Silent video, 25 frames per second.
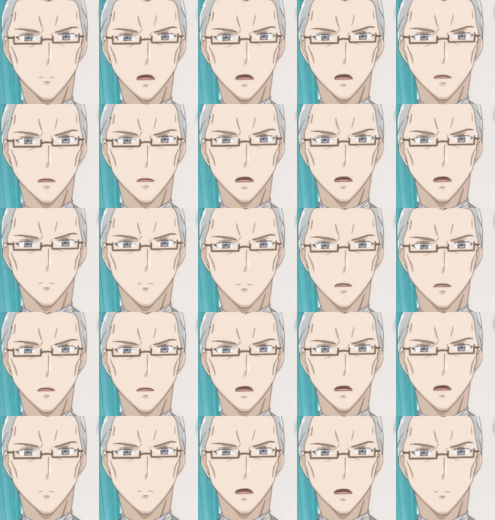dose of
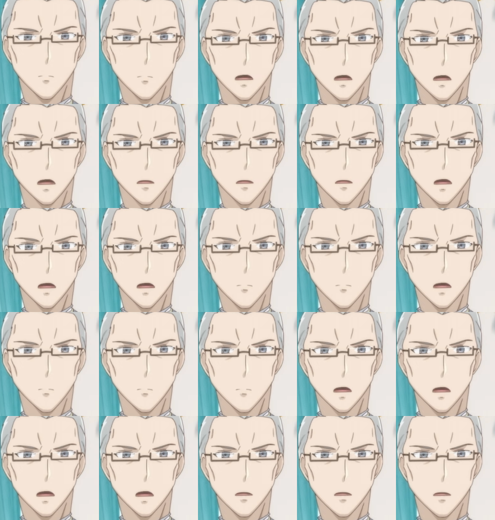optimism to the
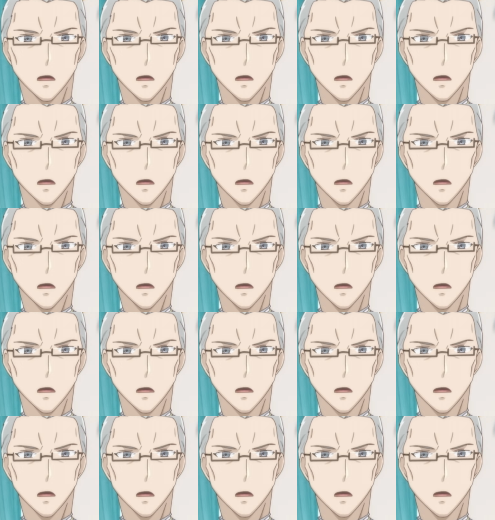kingdom.